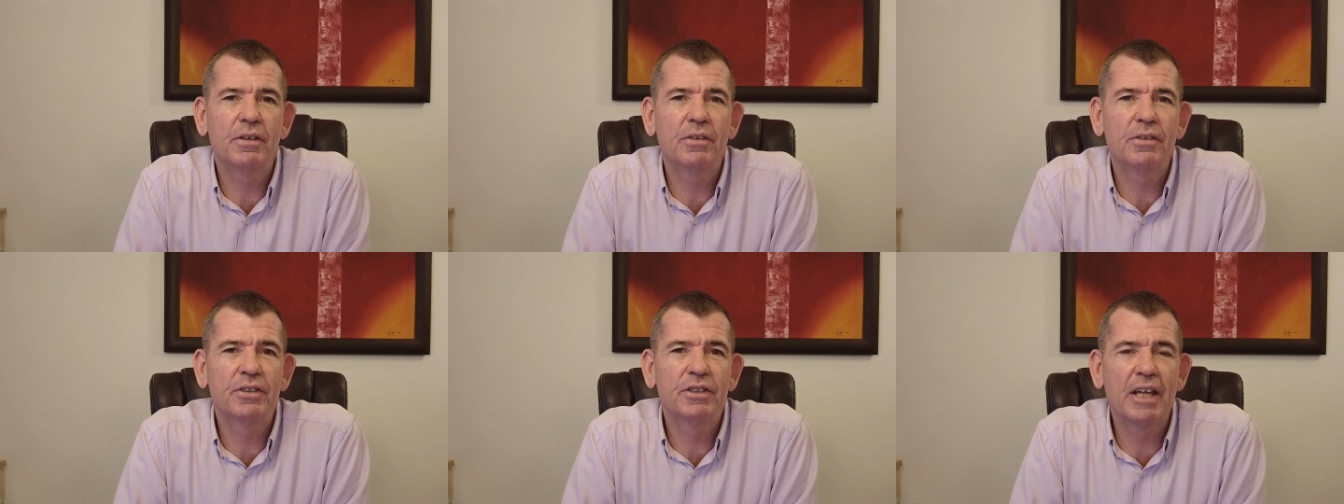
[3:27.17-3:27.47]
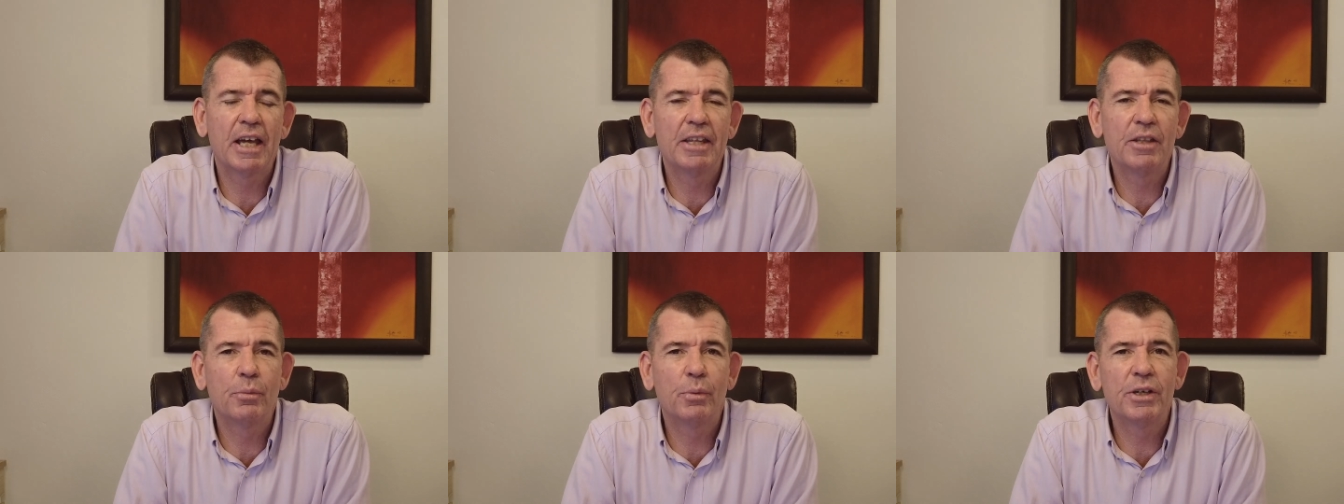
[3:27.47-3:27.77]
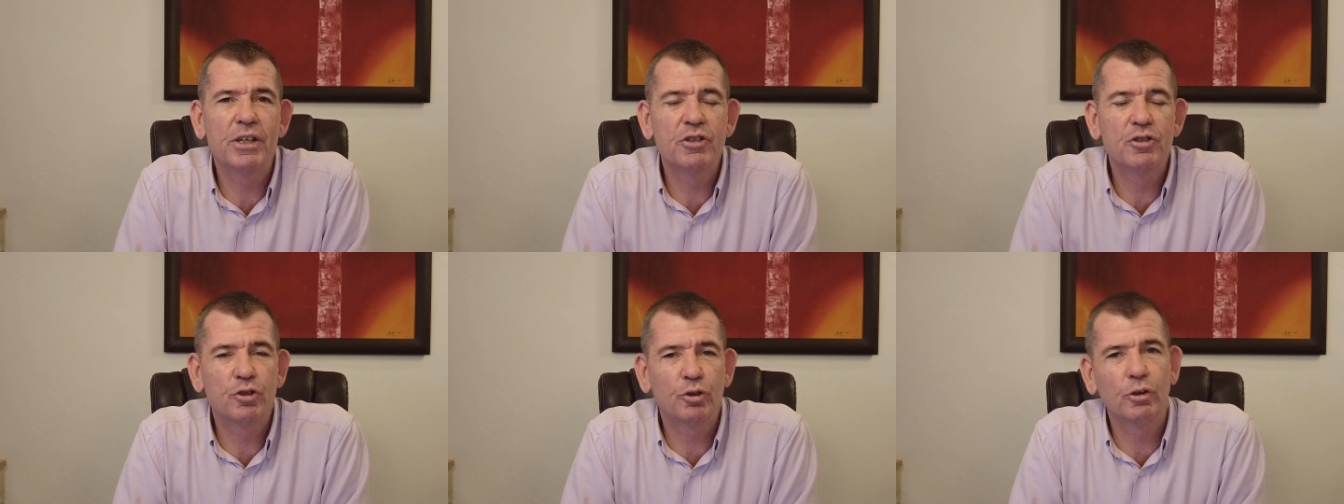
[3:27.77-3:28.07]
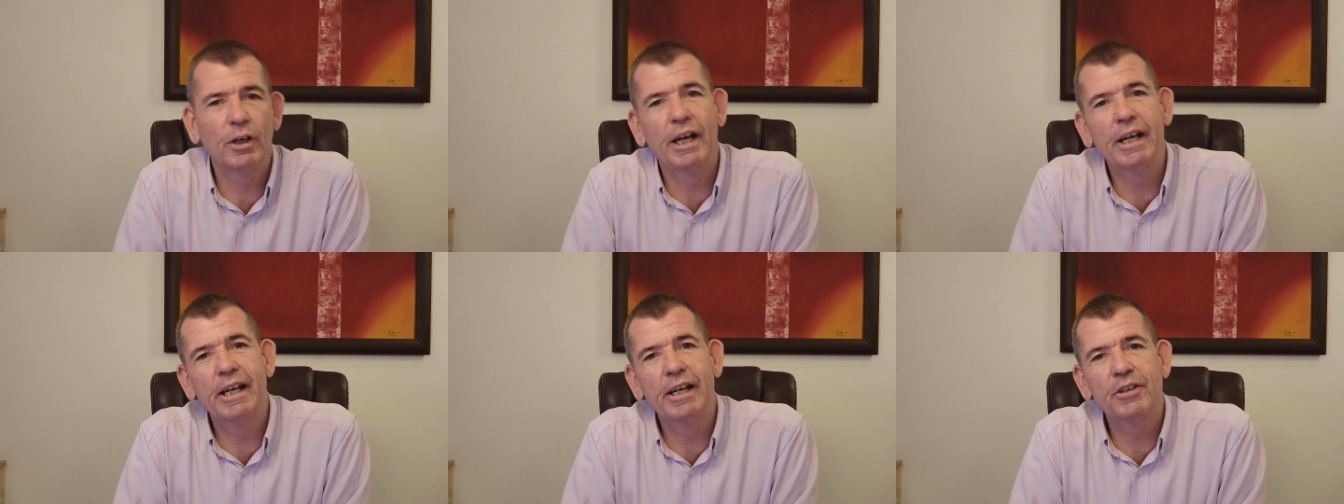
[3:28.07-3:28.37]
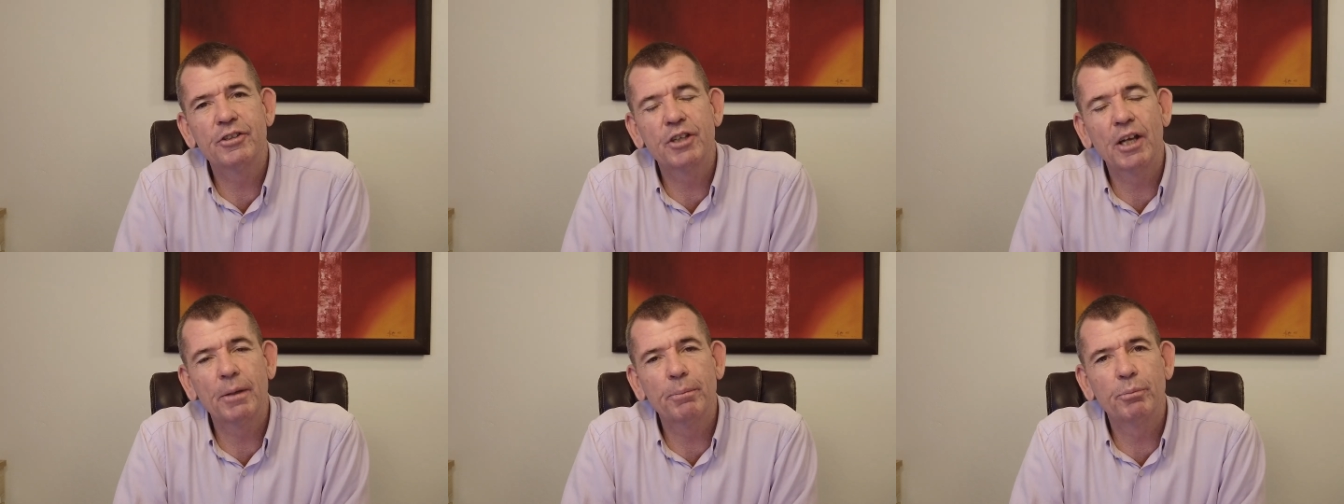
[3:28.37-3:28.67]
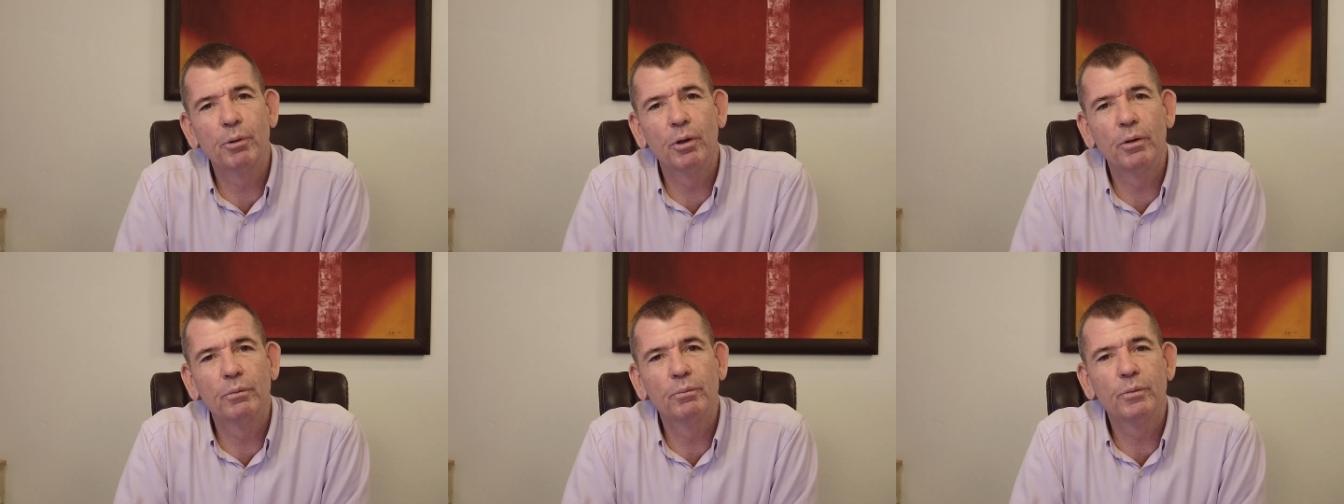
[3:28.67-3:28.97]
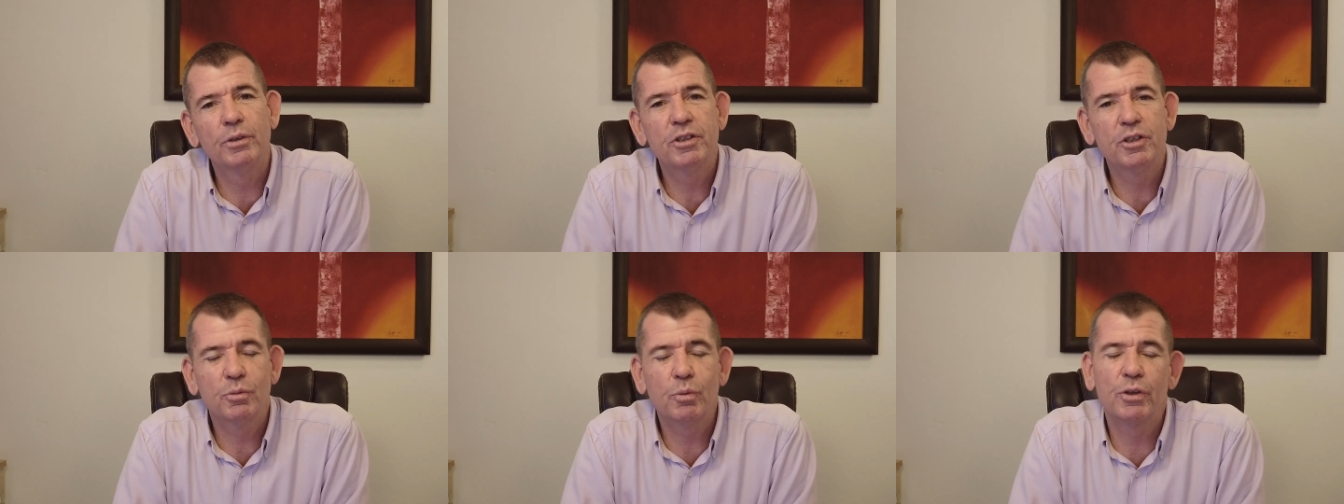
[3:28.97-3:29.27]
say that we can train our chatbot,
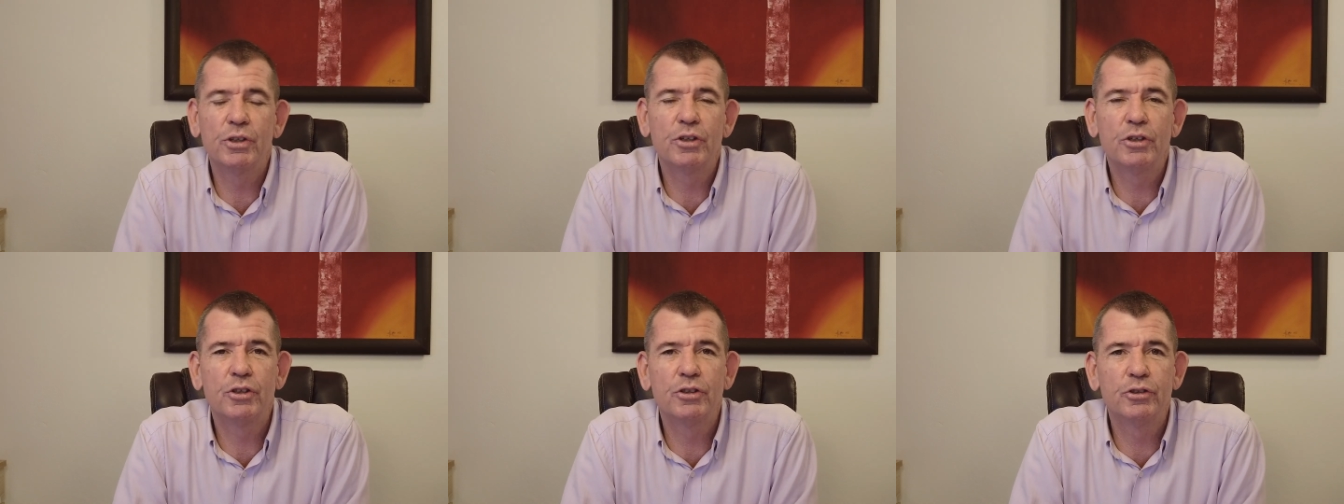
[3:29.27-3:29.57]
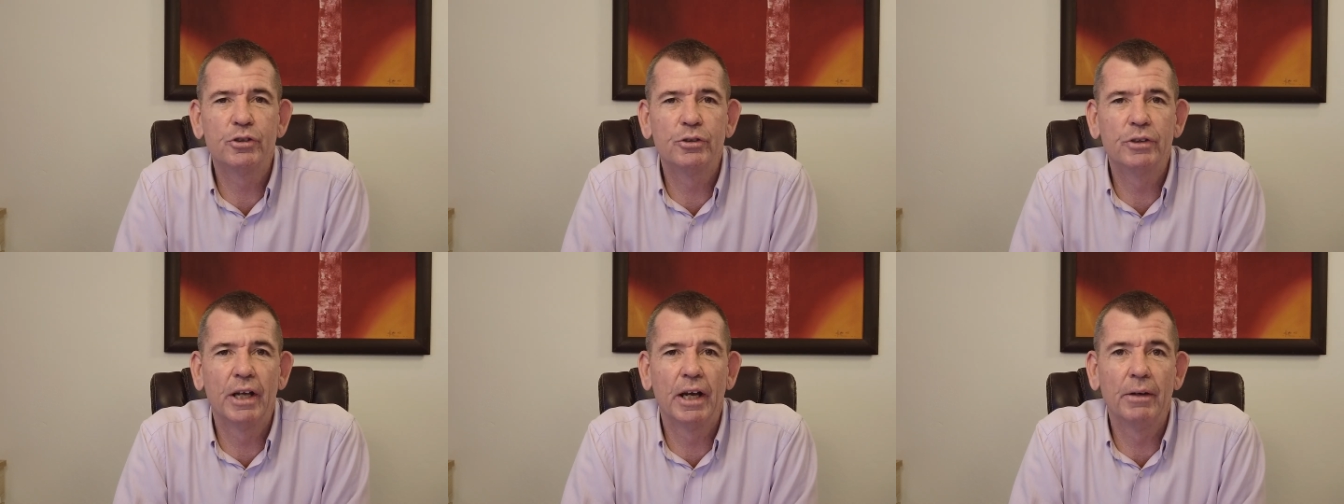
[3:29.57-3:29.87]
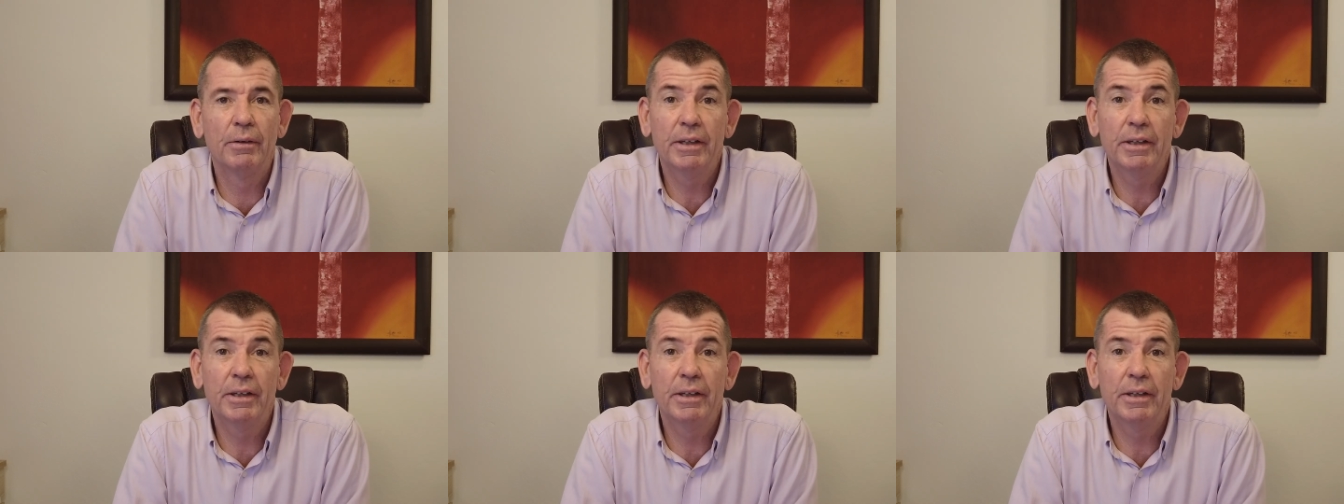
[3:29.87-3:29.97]
which is what you can do now.